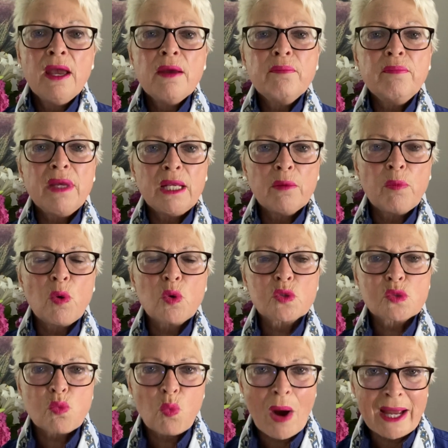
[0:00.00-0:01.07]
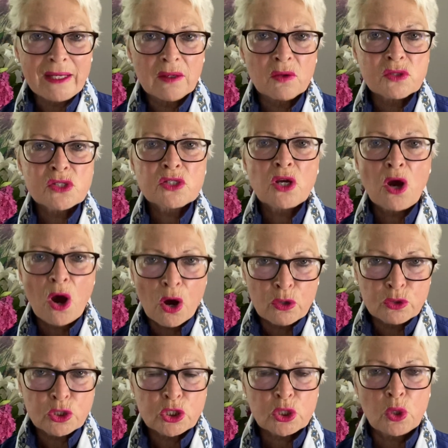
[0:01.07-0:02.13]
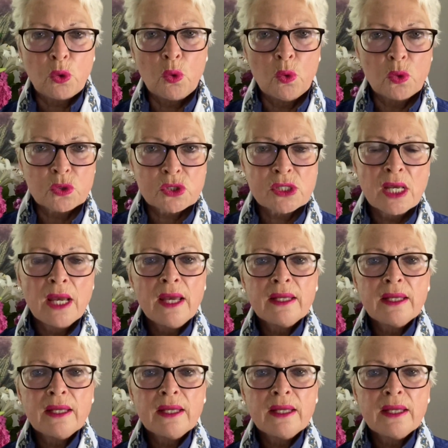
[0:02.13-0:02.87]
Menopause Weight Loss Coach course.